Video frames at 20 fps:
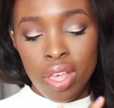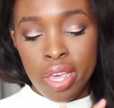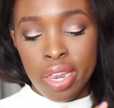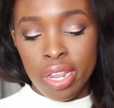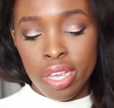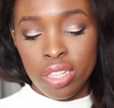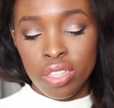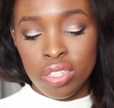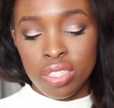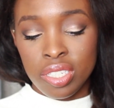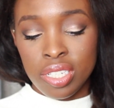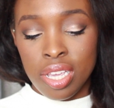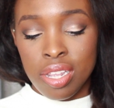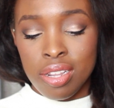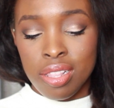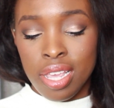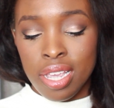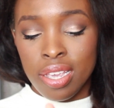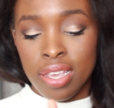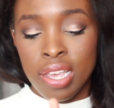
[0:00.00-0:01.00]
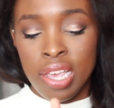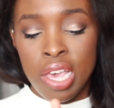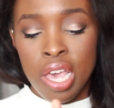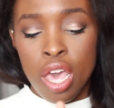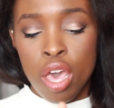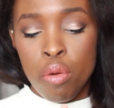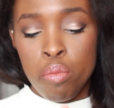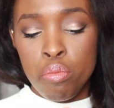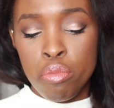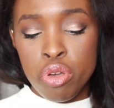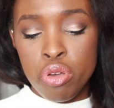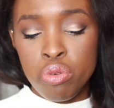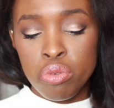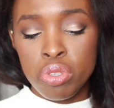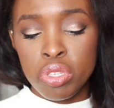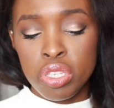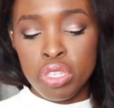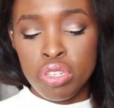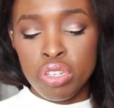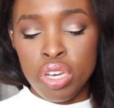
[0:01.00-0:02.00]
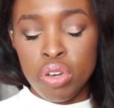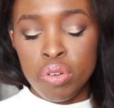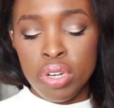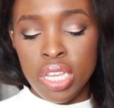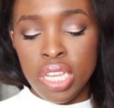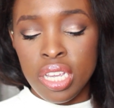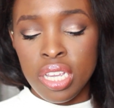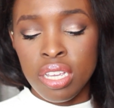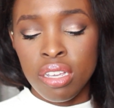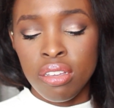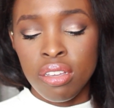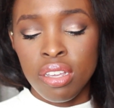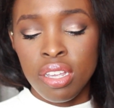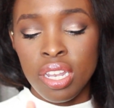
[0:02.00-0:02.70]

and it looks kind of like moonstone-y.